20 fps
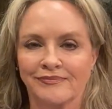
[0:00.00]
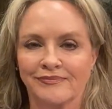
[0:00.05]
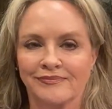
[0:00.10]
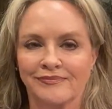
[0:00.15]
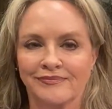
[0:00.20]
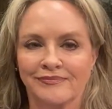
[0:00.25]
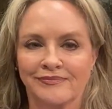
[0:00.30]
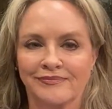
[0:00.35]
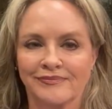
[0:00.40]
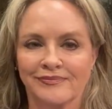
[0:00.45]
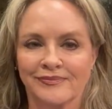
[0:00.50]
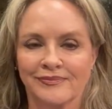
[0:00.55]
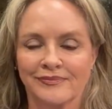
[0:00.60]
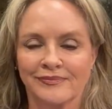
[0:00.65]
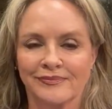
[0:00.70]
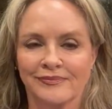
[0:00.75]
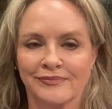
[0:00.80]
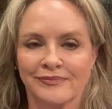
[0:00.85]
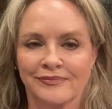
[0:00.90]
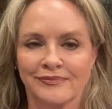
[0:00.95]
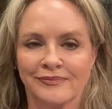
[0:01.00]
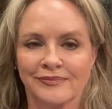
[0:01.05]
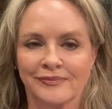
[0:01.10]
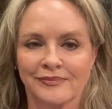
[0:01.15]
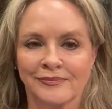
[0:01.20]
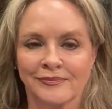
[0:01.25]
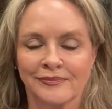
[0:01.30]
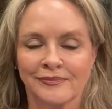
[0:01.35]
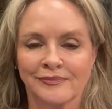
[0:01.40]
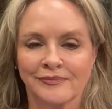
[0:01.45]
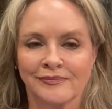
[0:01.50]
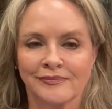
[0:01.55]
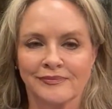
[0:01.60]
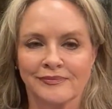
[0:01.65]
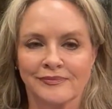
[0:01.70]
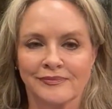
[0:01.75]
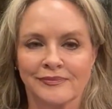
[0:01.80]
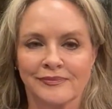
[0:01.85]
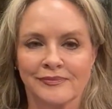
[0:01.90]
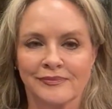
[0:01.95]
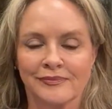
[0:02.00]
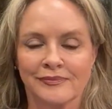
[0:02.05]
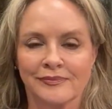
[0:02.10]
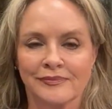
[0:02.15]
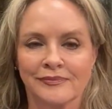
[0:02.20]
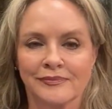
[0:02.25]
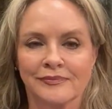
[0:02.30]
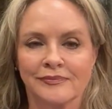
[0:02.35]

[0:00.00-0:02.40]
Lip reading: (silent)